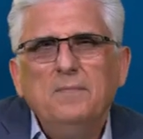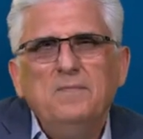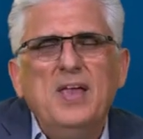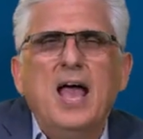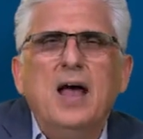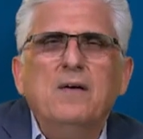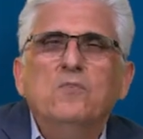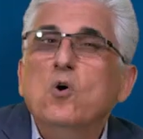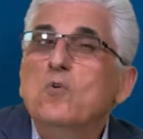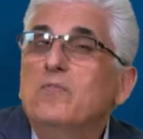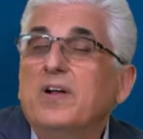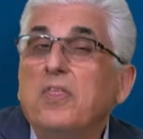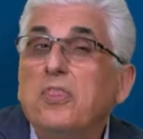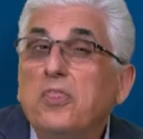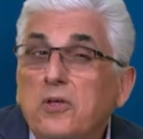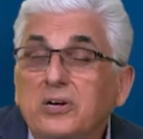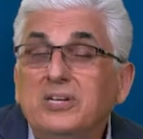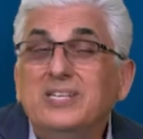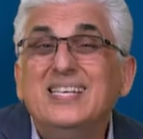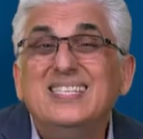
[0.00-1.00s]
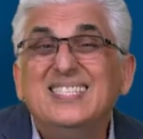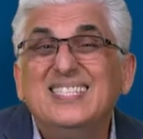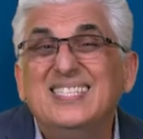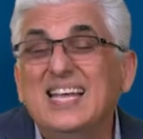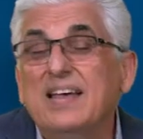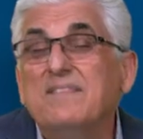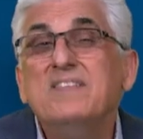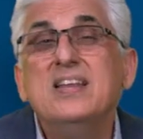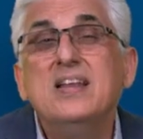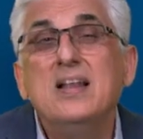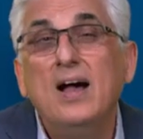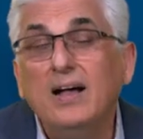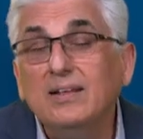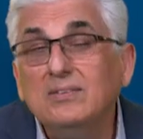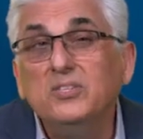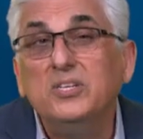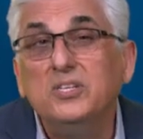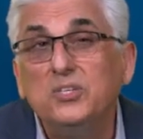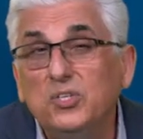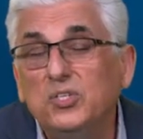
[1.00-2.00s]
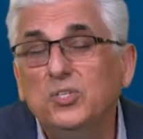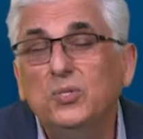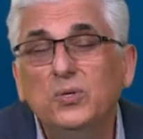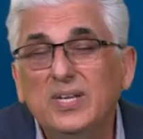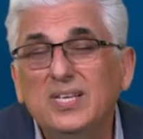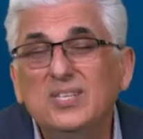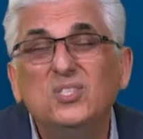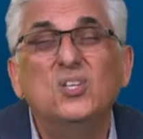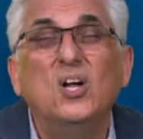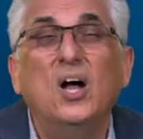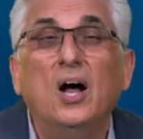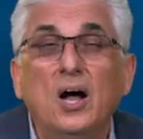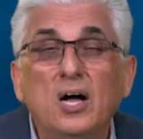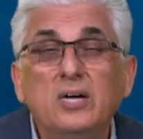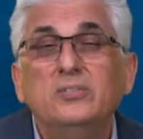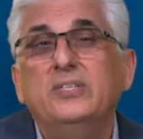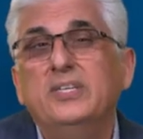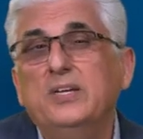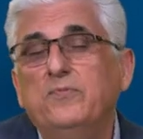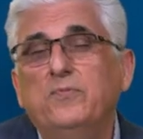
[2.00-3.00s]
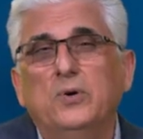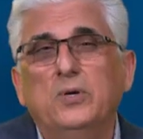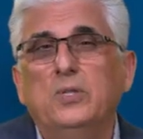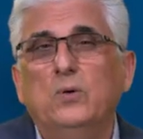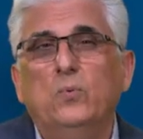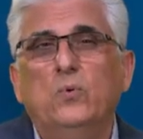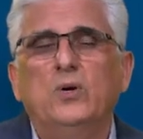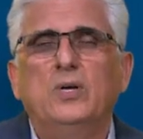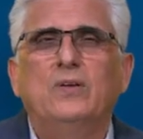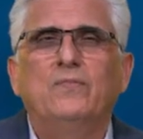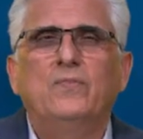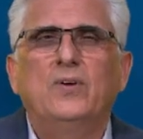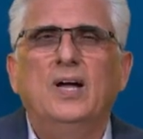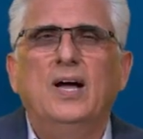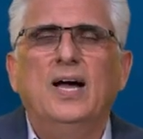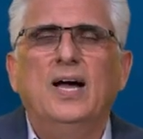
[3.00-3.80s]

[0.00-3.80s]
We have over 3,700 students hungry for the Word of